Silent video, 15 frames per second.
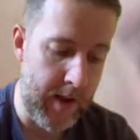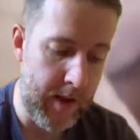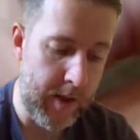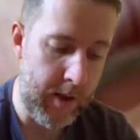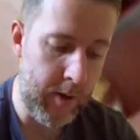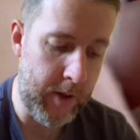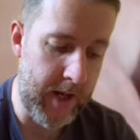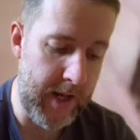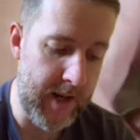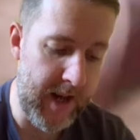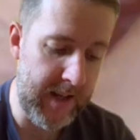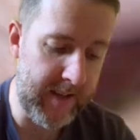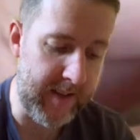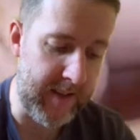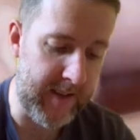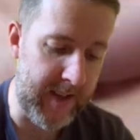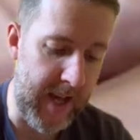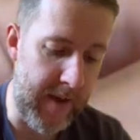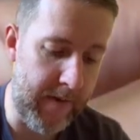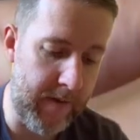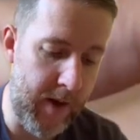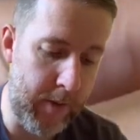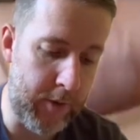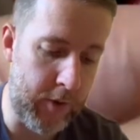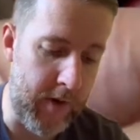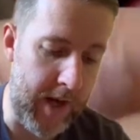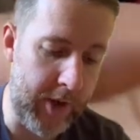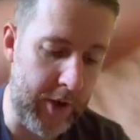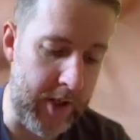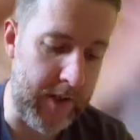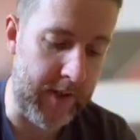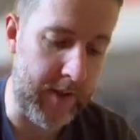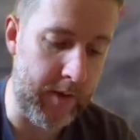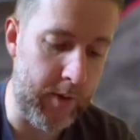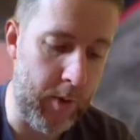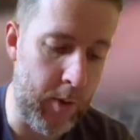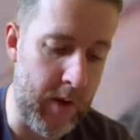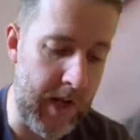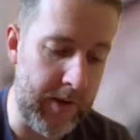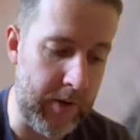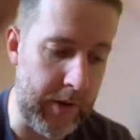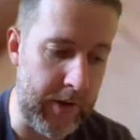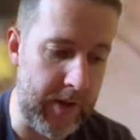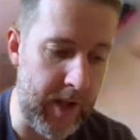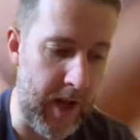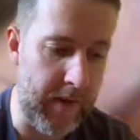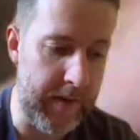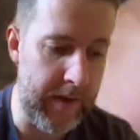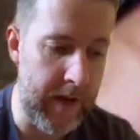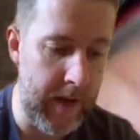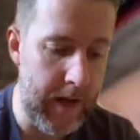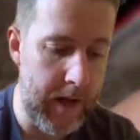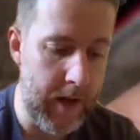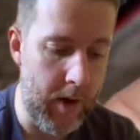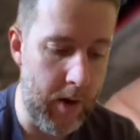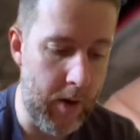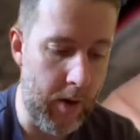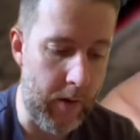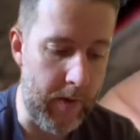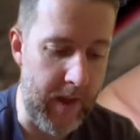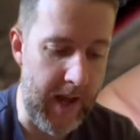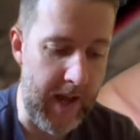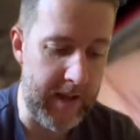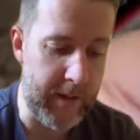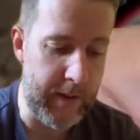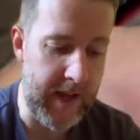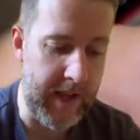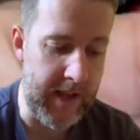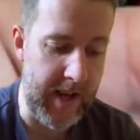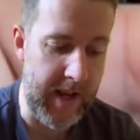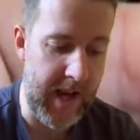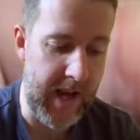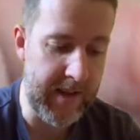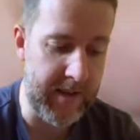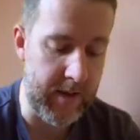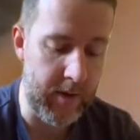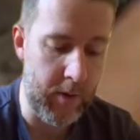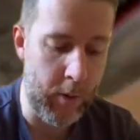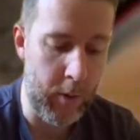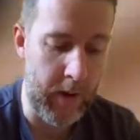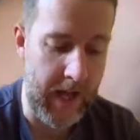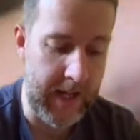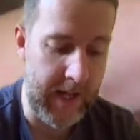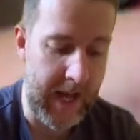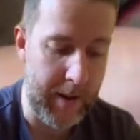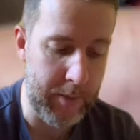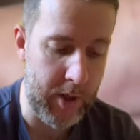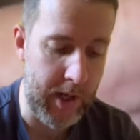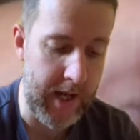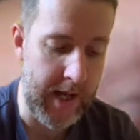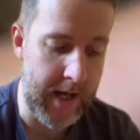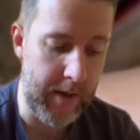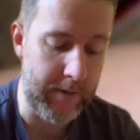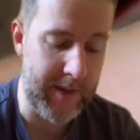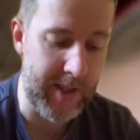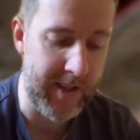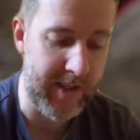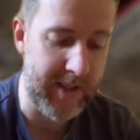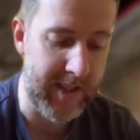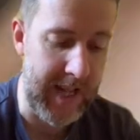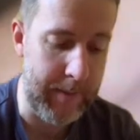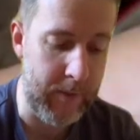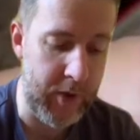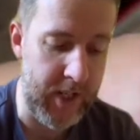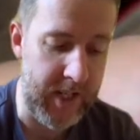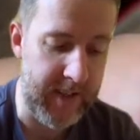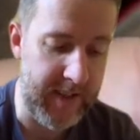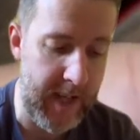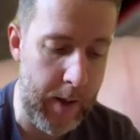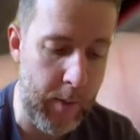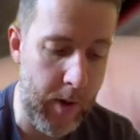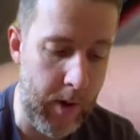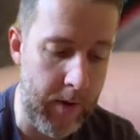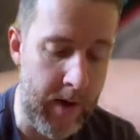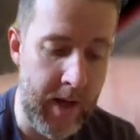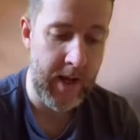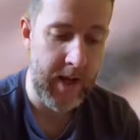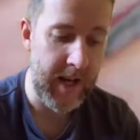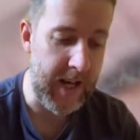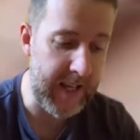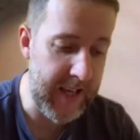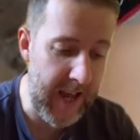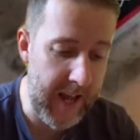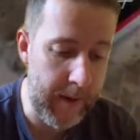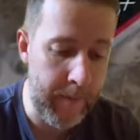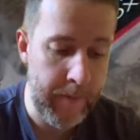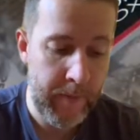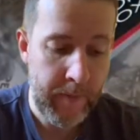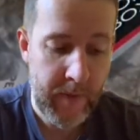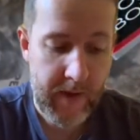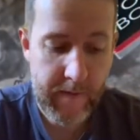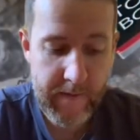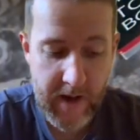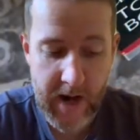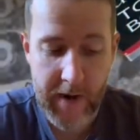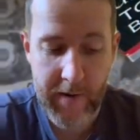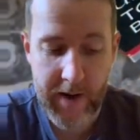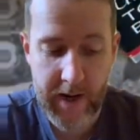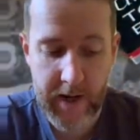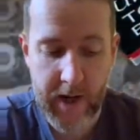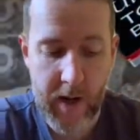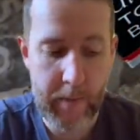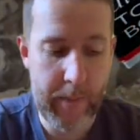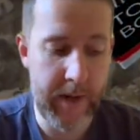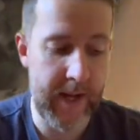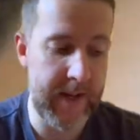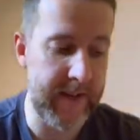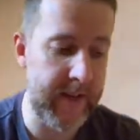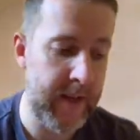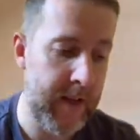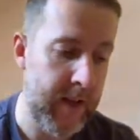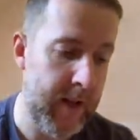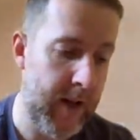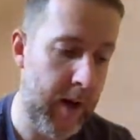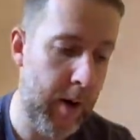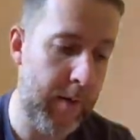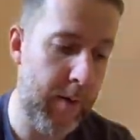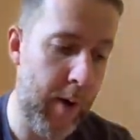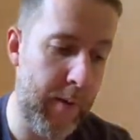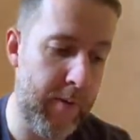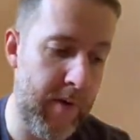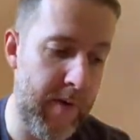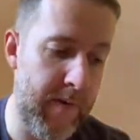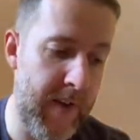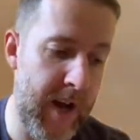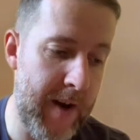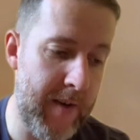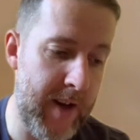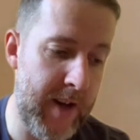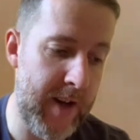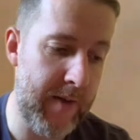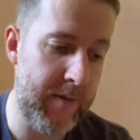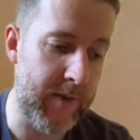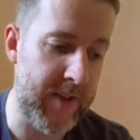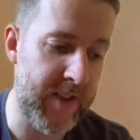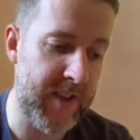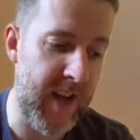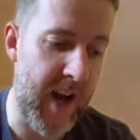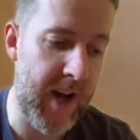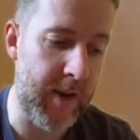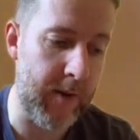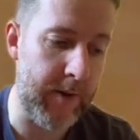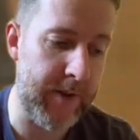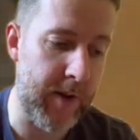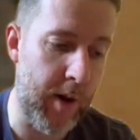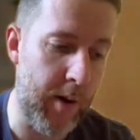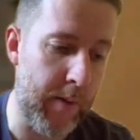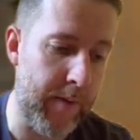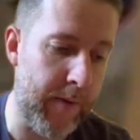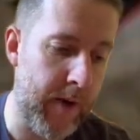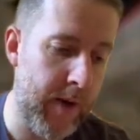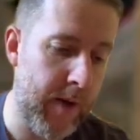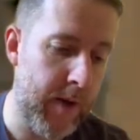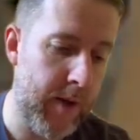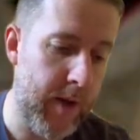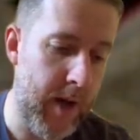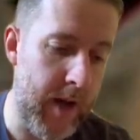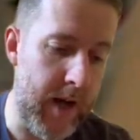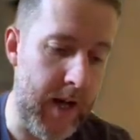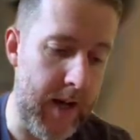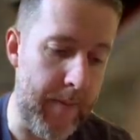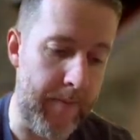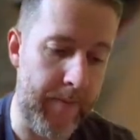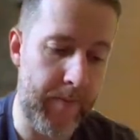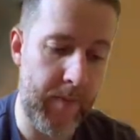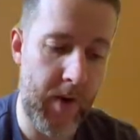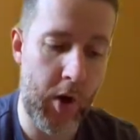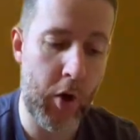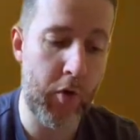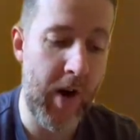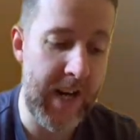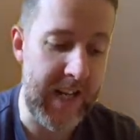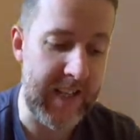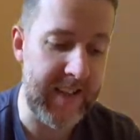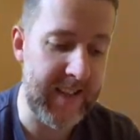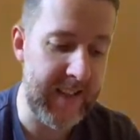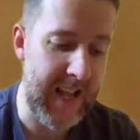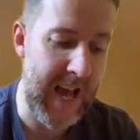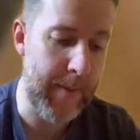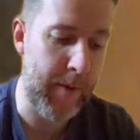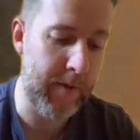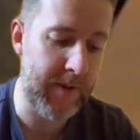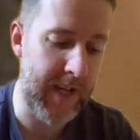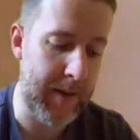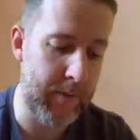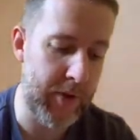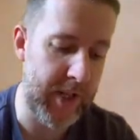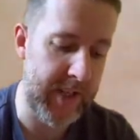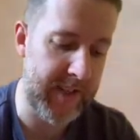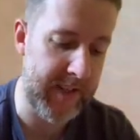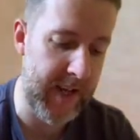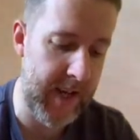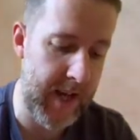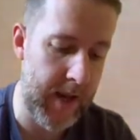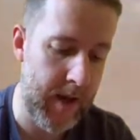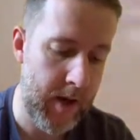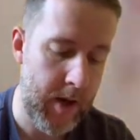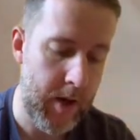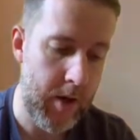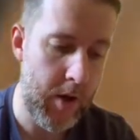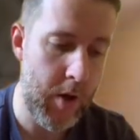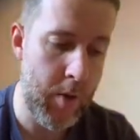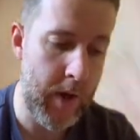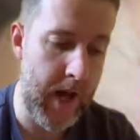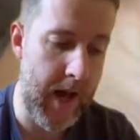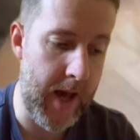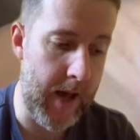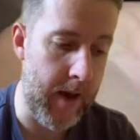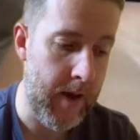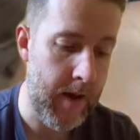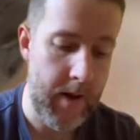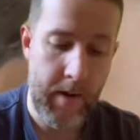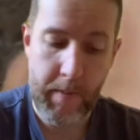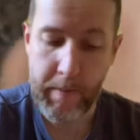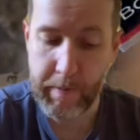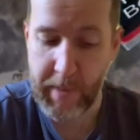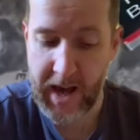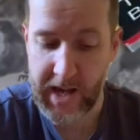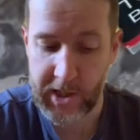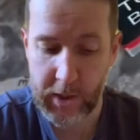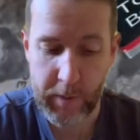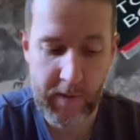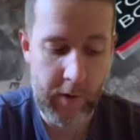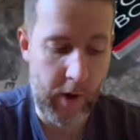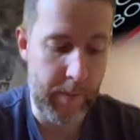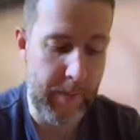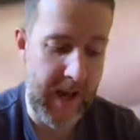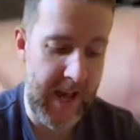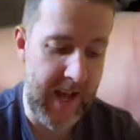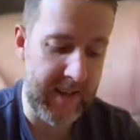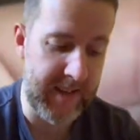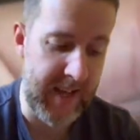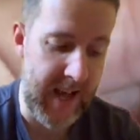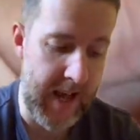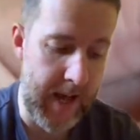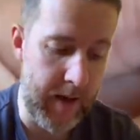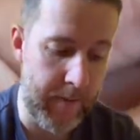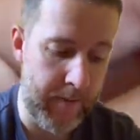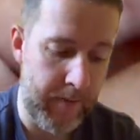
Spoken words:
looking nice and safe, no scratches, all that sort of stuff on there. So again, they're nice, all encapsulated. Obviously this is an MGC one. Again, varying companies offering varying different styles of graded slab. Obviously MGC, UK based. We've got a PSA,